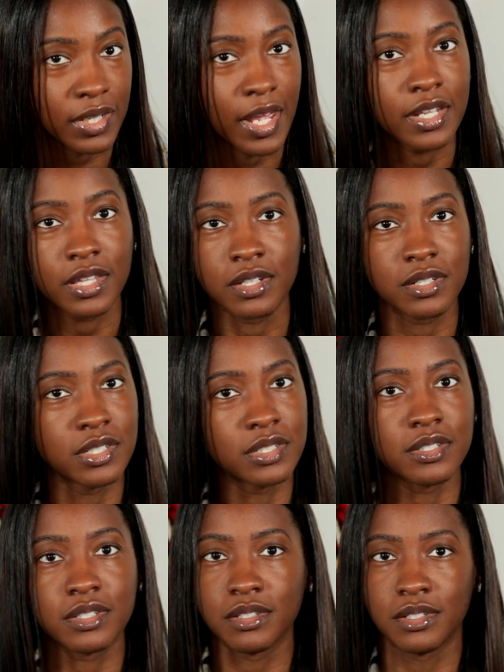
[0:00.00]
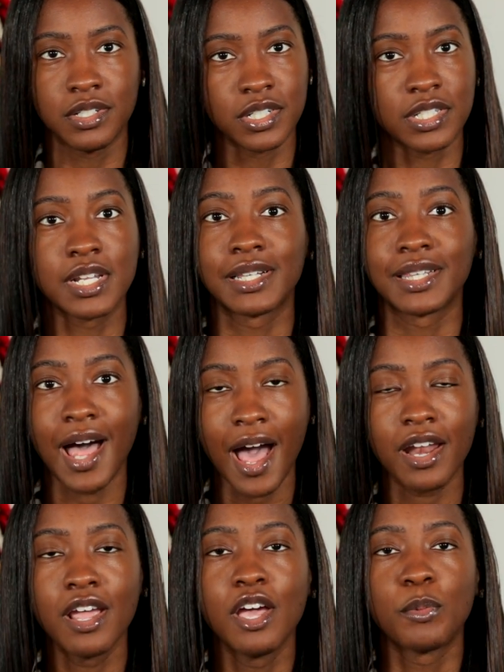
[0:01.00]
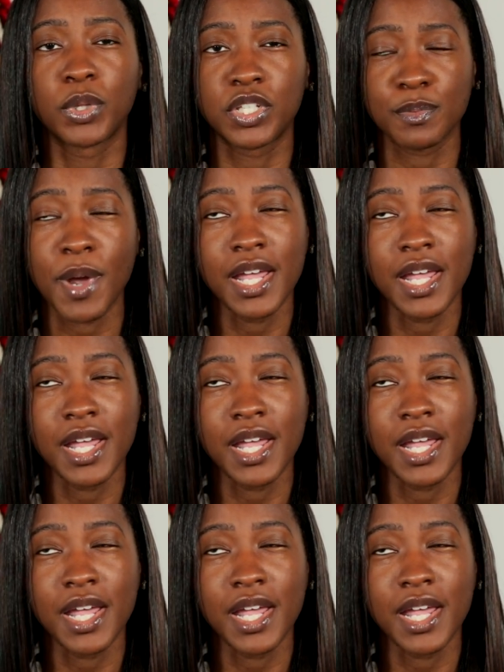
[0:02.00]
Like the just just did a lot with shimmer.